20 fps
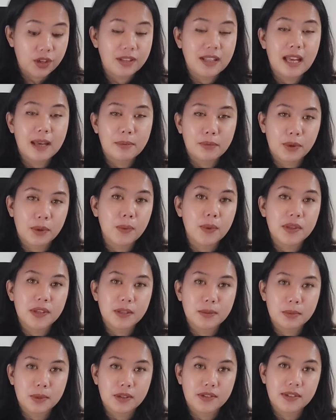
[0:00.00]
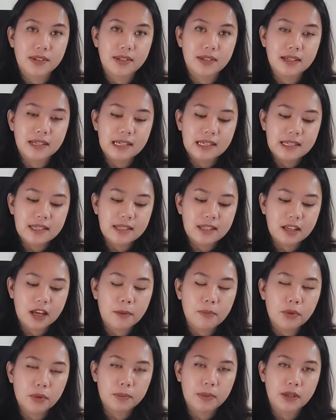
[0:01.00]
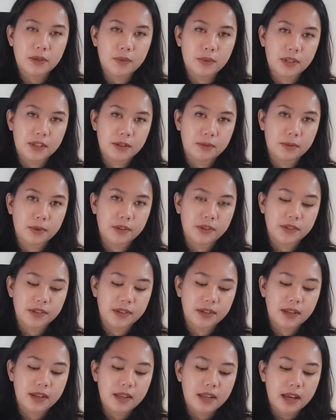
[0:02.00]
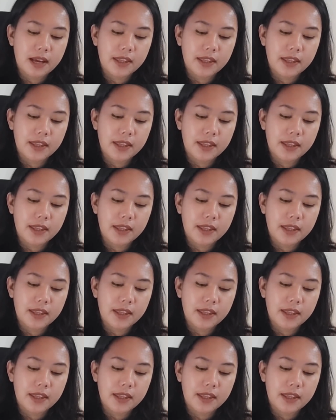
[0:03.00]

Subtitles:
to collaborate with this person, to compromise with this person,